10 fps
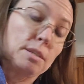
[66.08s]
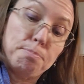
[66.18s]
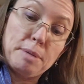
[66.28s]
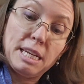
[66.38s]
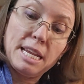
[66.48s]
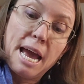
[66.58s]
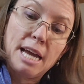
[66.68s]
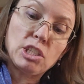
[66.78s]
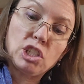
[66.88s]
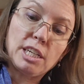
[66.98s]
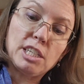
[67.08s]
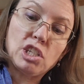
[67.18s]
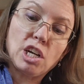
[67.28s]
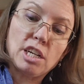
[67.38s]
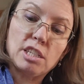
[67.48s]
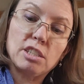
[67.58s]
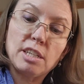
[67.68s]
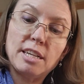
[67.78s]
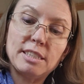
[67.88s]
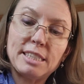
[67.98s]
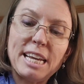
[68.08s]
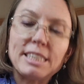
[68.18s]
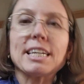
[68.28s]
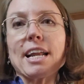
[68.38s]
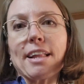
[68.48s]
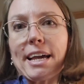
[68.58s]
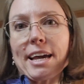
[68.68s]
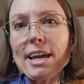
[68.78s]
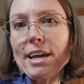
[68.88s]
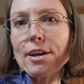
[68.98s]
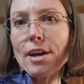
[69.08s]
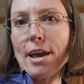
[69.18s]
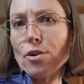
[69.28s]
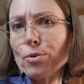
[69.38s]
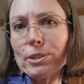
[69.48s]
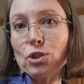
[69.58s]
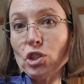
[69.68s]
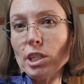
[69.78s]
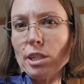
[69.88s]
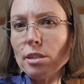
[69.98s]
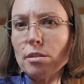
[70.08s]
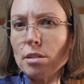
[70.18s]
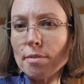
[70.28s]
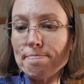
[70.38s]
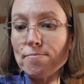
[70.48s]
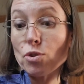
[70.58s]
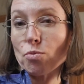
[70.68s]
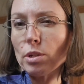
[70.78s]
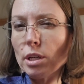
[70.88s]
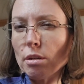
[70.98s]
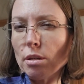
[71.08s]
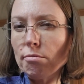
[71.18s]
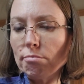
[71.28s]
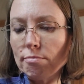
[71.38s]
mini dash, it tastes kind of like a grilled cheese. It's really good,